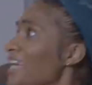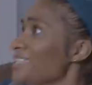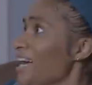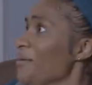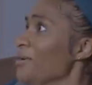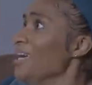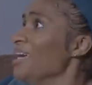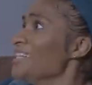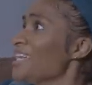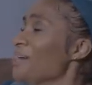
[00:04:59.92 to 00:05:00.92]
It's coming!
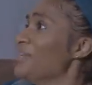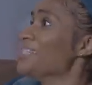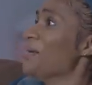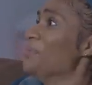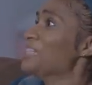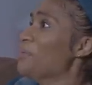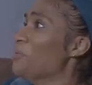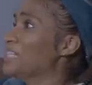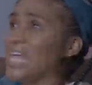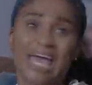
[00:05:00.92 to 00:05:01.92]
It's coming! It's coming! It's coming!
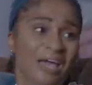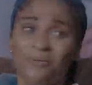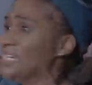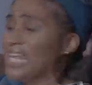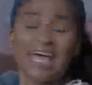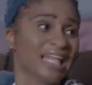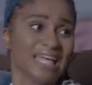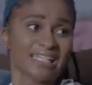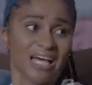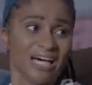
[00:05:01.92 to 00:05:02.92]
What is that? What is that? Alien?